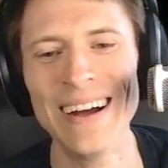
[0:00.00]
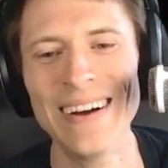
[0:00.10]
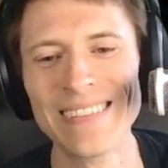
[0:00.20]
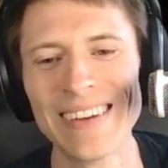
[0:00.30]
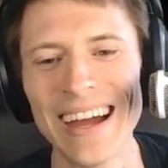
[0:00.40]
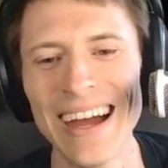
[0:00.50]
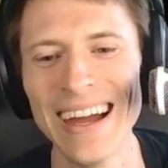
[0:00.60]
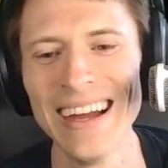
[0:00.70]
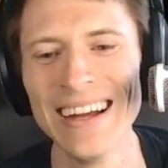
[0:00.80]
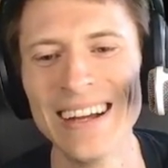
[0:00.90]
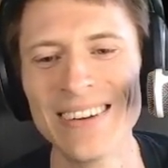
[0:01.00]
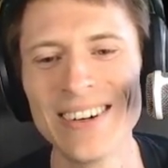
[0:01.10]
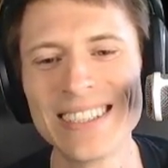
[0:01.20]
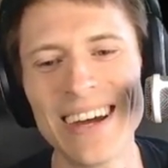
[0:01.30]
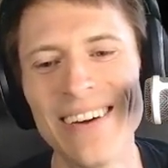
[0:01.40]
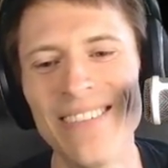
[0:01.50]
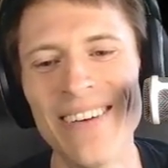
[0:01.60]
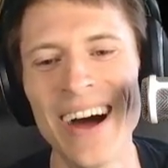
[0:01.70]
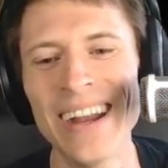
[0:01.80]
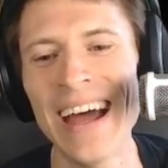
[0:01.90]
Okay. We're just going to
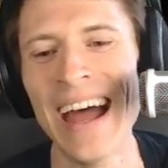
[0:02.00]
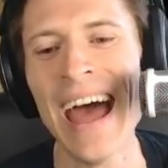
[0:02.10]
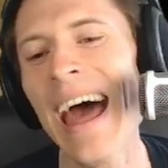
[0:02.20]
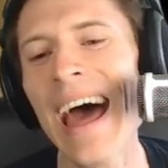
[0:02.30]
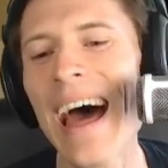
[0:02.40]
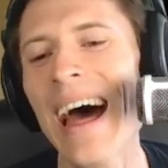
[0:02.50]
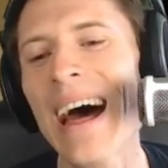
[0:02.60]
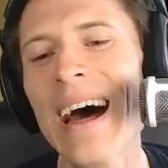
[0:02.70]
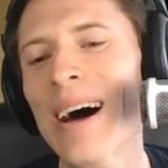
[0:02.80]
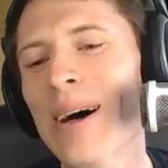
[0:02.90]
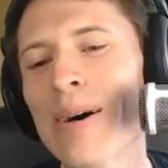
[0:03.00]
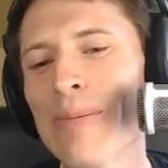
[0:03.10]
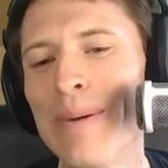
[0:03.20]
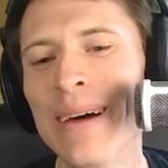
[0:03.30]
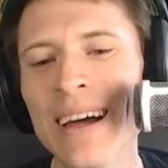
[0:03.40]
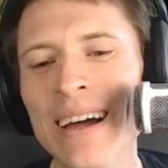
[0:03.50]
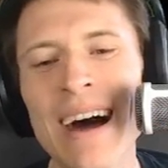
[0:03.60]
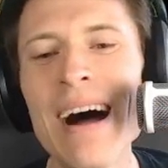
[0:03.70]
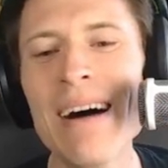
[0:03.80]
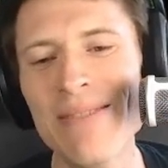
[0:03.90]
run. Help!
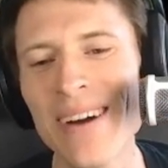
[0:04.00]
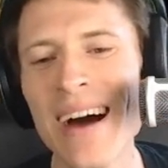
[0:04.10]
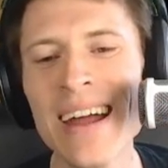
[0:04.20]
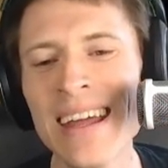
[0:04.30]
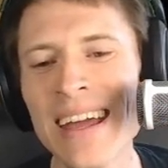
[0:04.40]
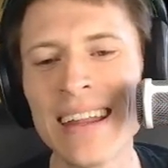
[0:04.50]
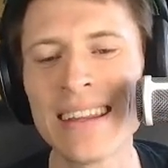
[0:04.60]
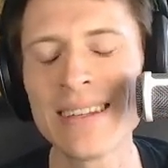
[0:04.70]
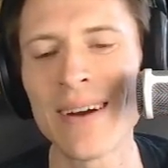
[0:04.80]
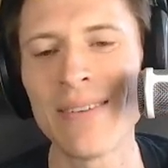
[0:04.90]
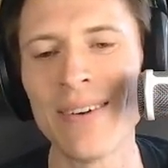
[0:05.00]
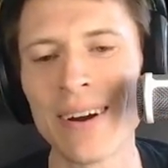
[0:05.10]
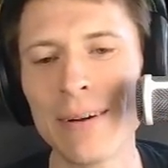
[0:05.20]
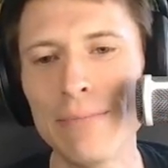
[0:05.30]
I'm running. This might work.